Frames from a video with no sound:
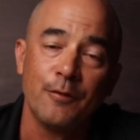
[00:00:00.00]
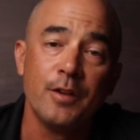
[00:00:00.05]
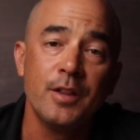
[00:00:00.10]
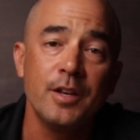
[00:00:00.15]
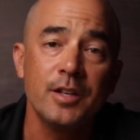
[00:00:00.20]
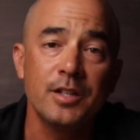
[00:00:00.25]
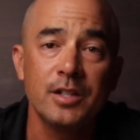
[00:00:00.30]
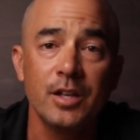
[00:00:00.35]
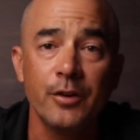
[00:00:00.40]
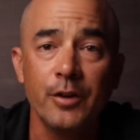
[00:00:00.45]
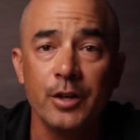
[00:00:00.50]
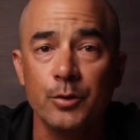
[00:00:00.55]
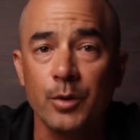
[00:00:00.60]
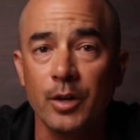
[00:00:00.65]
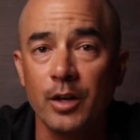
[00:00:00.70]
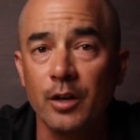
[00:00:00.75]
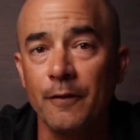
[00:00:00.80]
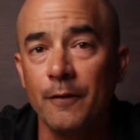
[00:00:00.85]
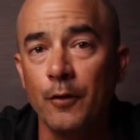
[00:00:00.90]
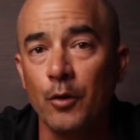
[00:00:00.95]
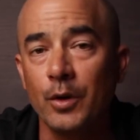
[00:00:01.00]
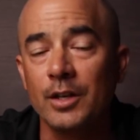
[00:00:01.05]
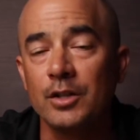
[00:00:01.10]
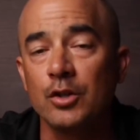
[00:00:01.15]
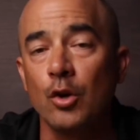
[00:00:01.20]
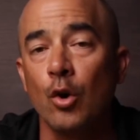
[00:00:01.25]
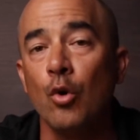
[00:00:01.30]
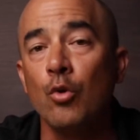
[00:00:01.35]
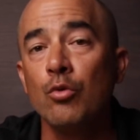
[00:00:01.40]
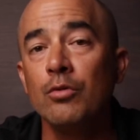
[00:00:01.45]
For this series, we're going to
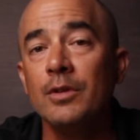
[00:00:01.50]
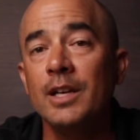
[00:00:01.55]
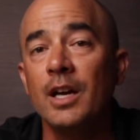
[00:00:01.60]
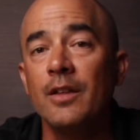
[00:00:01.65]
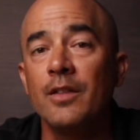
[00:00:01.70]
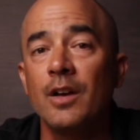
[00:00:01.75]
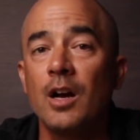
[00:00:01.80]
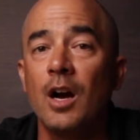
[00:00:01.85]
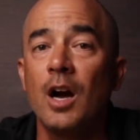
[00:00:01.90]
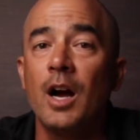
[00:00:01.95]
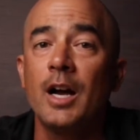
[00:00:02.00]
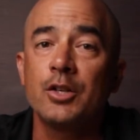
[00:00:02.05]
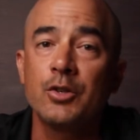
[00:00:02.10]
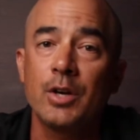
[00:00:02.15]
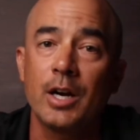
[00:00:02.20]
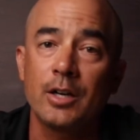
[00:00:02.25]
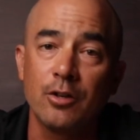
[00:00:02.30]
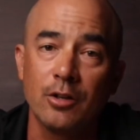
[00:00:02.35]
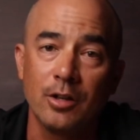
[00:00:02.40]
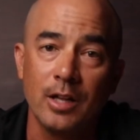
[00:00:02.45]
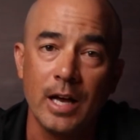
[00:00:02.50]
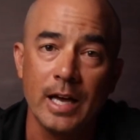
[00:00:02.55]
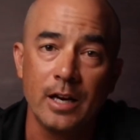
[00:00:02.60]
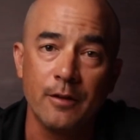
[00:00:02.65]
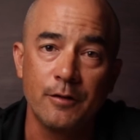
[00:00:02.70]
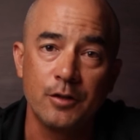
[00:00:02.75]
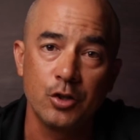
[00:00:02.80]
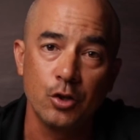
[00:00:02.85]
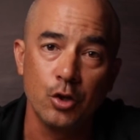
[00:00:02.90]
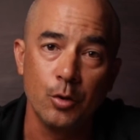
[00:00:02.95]
focus only on the contractor line
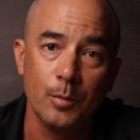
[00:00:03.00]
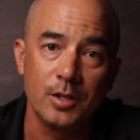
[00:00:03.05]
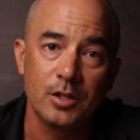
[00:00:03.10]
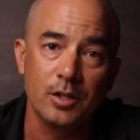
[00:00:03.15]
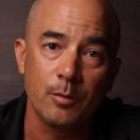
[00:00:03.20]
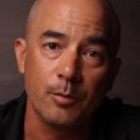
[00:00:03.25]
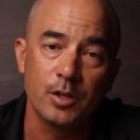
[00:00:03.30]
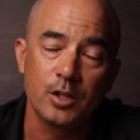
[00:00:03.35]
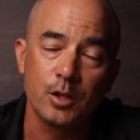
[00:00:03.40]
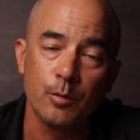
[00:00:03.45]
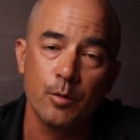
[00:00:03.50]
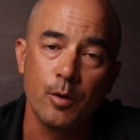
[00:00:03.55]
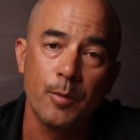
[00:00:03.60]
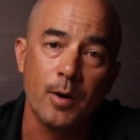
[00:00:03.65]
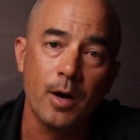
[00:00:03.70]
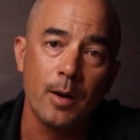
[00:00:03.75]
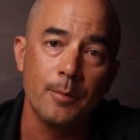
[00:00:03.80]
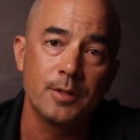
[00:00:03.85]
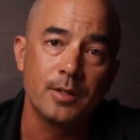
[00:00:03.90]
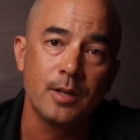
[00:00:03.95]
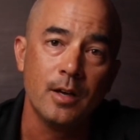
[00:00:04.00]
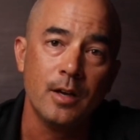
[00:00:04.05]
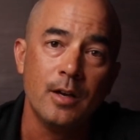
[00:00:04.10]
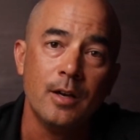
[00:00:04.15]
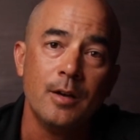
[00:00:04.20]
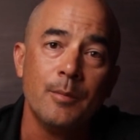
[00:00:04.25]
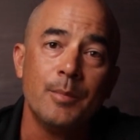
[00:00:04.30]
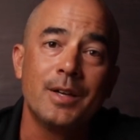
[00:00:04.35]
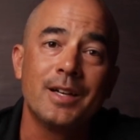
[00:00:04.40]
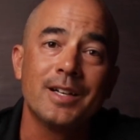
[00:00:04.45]
of Tsurumi submersible pumps
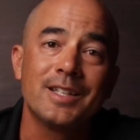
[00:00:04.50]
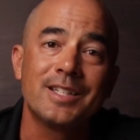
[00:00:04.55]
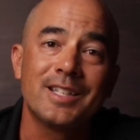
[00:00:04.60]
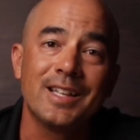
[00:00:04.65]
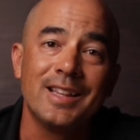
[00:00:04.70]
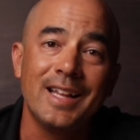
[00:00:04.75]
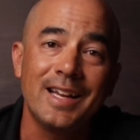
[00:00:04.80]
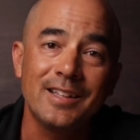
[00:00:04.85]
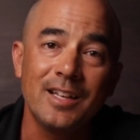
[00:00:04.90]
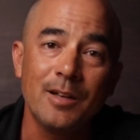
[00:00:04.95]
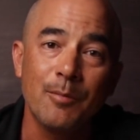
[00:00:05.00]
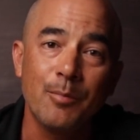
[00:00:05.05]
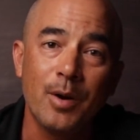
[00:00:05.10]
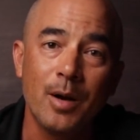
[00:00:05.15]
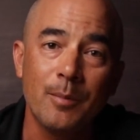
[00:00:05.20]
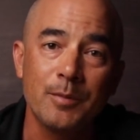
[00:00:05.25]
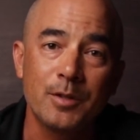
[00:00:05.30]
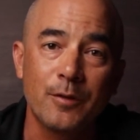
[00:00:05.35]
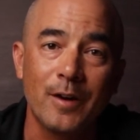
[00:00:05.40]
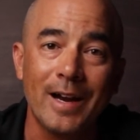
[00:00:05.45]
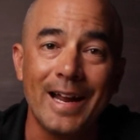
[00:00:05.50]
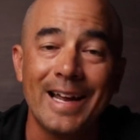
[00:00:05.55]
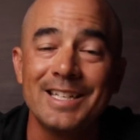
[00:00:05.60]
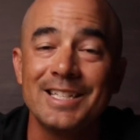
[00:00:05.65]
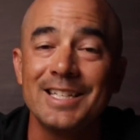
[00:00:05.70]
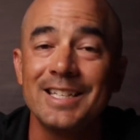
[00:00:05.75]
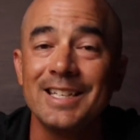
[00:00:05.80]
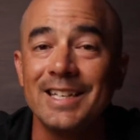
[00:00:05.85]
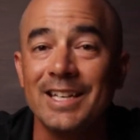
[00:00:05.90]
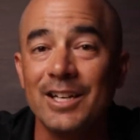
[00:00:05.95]
because selecting pumps for
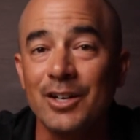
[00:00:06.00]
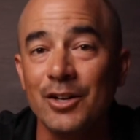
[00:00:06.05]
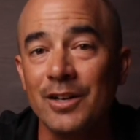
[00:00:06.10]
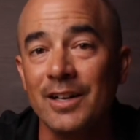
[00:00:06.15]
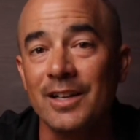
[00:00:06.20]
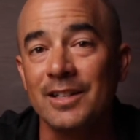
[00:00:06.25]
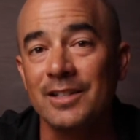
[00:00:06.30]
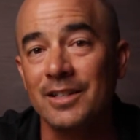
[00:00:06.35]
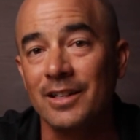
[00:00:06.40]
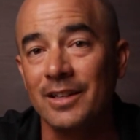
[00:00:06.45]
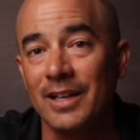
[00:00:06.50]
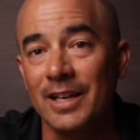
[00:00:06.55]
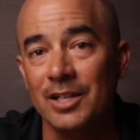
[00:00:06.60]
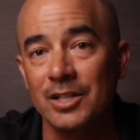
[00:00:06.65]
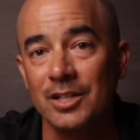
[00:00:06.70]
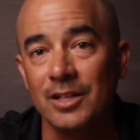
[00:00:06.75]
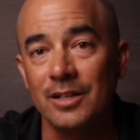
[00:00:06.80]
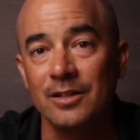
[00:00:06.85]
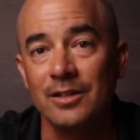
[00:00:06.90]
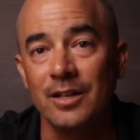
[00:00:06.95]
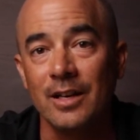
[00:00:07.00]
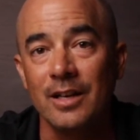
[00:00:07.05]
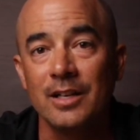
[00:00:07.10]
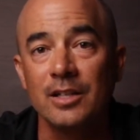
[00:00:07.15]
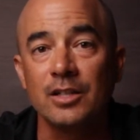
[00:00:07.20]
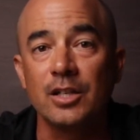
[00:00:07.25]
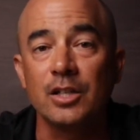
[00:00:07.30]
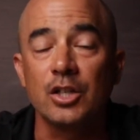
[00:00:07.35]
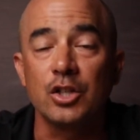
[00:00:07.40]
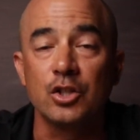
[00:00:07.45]
engineered installations,
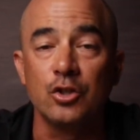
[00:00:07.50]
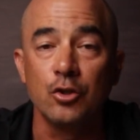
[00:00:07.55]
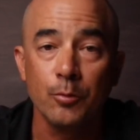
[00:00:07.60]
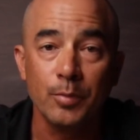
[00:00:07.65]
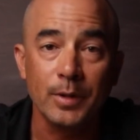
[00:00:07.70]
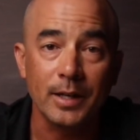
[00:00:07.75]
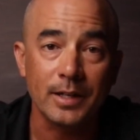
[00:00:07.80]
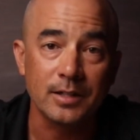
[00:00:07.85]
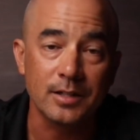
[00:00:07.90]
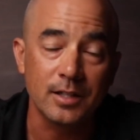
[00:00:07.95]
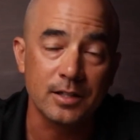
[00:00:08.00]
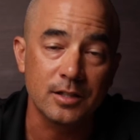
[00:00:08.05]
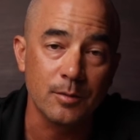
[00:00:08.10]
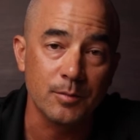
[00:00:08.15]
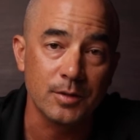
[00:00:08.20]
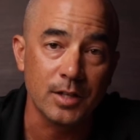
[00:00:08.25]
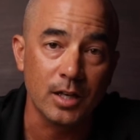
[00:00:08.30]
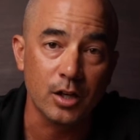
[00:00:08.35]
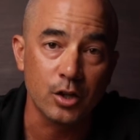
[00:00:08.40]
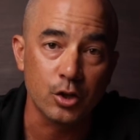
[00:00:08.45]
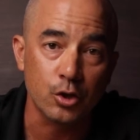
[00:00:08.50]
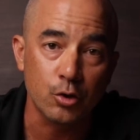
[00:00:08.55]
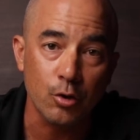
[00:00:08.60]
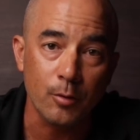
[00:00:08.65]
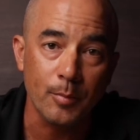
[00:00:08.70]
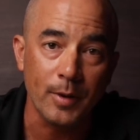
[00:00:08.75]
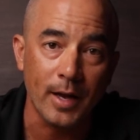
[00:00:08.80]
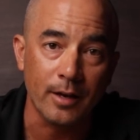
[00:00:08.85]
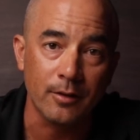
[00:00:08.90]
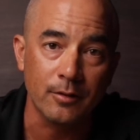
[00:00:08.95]
such as duplex systems and
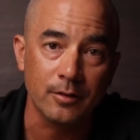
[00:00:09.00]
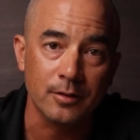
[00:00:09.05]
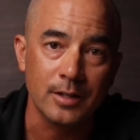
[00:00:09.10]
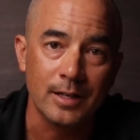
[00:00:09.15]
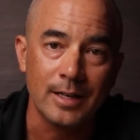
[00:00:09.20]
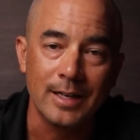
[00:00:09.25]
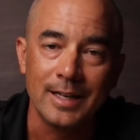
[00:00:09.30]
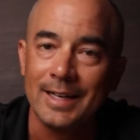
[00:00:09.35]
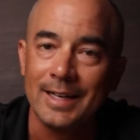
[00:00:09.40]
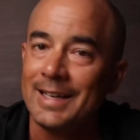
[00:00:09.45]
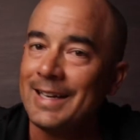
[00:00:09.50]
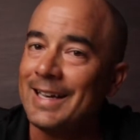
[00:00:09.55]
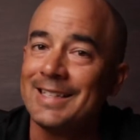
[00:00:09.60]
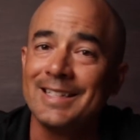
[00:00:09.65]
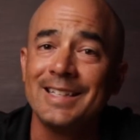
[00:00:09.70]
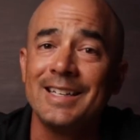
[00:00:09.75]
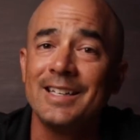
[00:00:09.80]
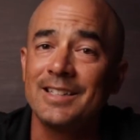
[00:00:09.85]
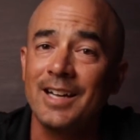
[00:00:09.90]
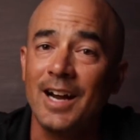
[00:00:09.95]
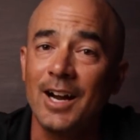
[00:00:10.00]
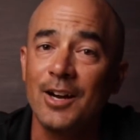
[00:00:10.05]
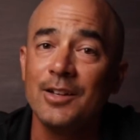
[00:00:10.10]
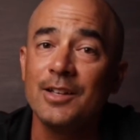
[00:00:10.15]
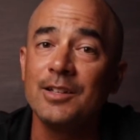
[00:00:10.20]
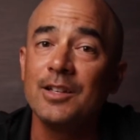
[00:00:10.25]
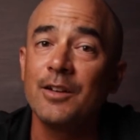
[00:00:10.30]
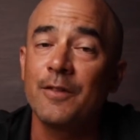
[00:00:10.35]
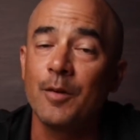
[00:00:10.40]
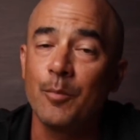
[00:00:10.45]
control panels, is an
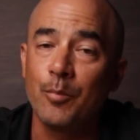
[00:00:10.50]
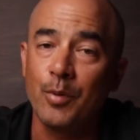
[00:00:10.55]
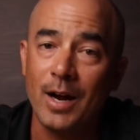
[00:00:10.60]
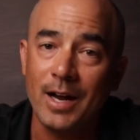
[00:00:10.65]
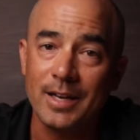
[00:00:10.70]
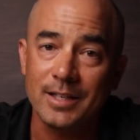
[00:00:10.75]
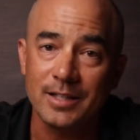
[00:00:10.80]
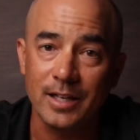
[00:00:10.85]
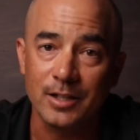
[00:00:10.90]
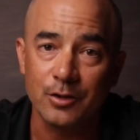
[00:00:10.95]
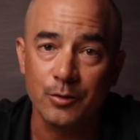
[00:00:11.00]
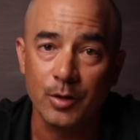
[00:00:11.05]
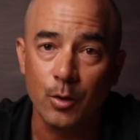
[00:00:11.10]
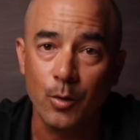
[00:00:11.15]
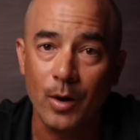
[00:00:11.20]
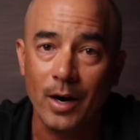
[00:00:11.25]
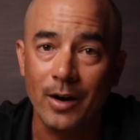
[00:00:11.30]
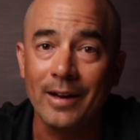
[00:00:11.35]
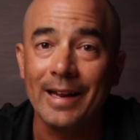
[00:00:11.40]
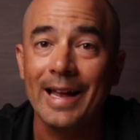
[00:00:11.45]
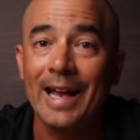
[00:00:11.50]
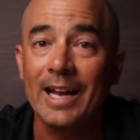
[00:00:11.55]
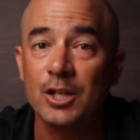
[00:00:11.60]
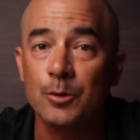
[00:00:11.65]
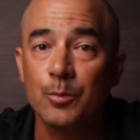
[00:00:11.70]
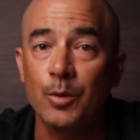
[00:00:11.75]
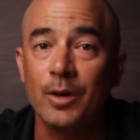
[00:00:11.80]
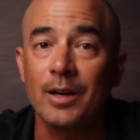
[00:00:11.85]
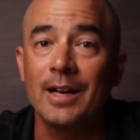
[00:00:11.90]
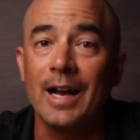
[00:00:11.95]
entirely different process requiring
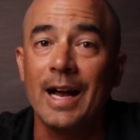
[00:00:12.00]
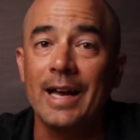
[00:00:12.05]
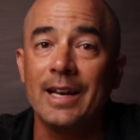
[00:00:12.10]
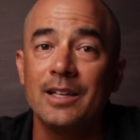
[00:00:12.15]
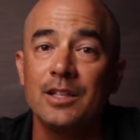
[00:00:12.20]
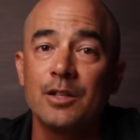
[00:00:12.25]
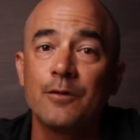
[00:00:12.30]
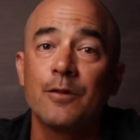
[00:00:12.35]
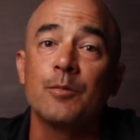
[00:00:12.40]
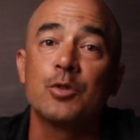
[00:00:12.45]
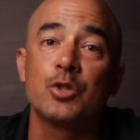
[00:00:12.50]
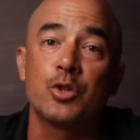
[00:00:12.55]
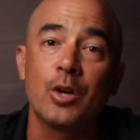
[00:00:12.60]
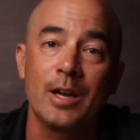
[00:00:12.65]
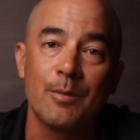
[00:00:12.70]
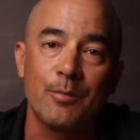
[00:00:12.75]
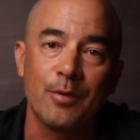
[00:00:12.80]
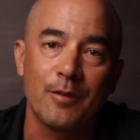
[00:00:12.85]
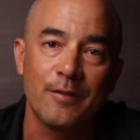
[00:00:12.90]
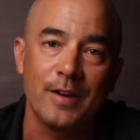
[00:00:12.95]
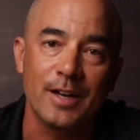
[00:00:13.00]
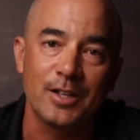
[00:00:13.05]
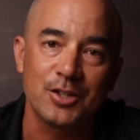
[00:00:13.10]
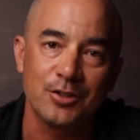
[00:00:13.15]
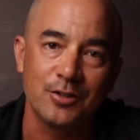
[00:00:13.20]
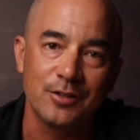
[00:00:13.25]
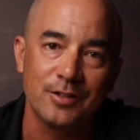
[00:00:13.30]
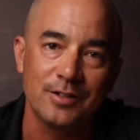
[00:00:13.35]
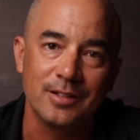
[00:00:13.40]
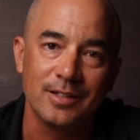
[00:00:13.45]
expert guidance from trained
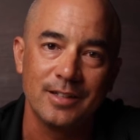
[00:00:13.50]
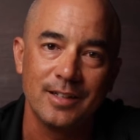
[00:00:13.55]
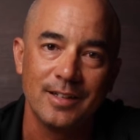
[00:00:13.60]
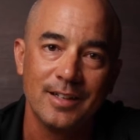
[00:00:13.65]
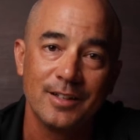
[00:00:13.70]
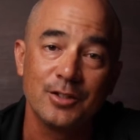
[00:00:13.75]
professionals.